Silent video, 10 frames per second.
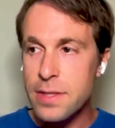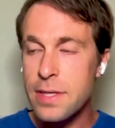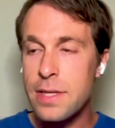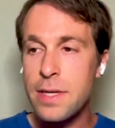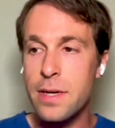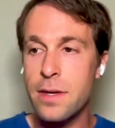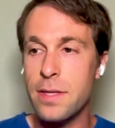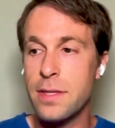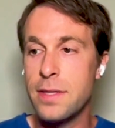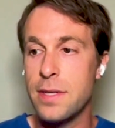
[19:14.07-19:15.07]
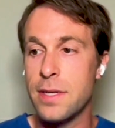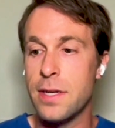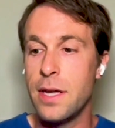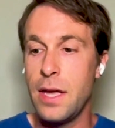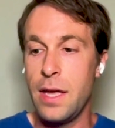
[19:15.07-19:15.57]
the, uh,
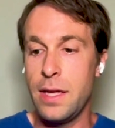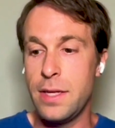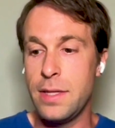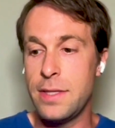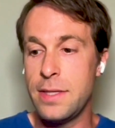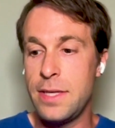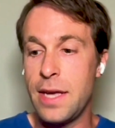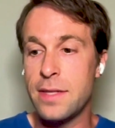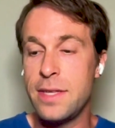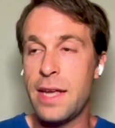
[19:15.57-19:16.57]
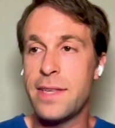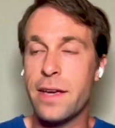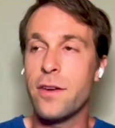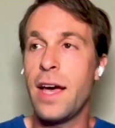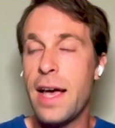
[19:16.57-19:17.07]
the, the, the
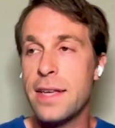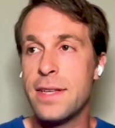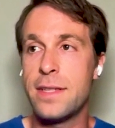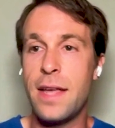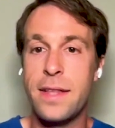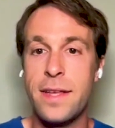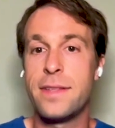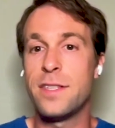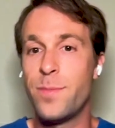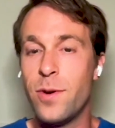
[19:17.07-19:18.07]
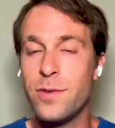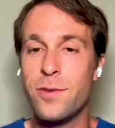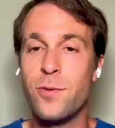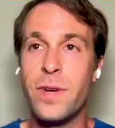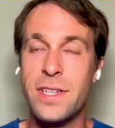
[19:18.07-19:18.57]
attacker has at, at their
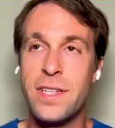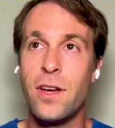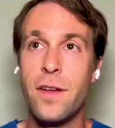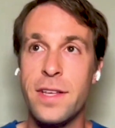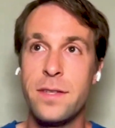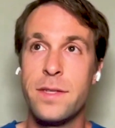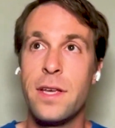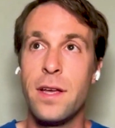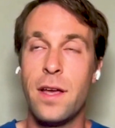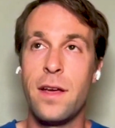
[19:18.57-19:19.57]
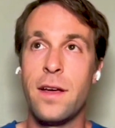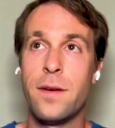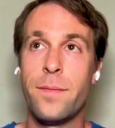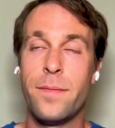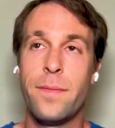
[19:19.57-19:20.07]
disposal, which the honest
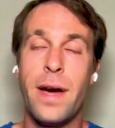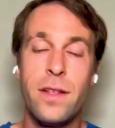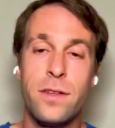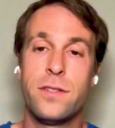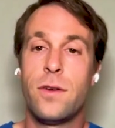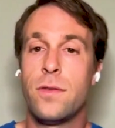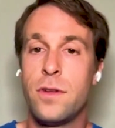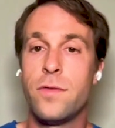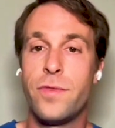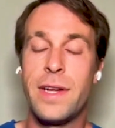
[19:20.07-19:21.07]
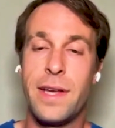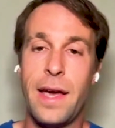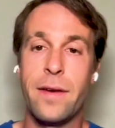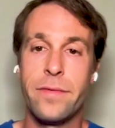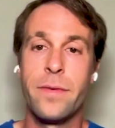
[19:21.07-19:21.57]
um, miners don't don't really
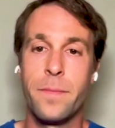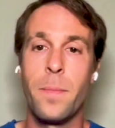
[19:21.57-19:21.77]
have.